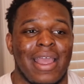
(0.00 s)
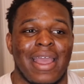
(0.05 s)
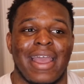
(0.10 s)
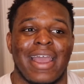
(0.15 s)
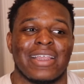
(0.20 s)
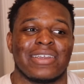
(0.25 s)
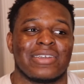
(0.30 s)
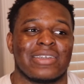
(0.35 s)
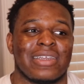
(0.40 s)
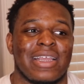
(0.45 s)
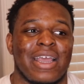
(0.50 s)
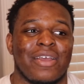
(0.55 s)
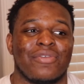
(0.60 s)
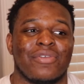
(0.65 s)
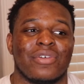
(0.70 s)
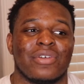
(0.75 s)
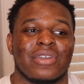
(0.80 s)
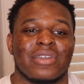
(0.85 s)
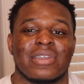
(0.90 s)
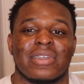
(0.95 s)
I actually have
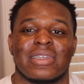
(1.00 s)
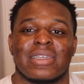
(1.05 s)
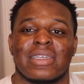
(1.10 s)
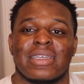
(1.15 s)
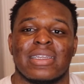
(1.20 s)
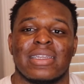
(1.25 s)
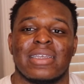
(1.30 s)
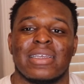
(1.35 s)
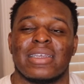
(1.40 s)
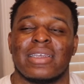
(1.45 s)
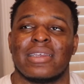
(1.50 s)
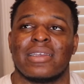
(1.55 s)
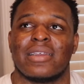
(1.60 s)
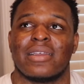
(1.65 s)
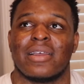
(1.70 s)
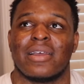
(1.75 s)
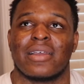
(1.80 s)
a CD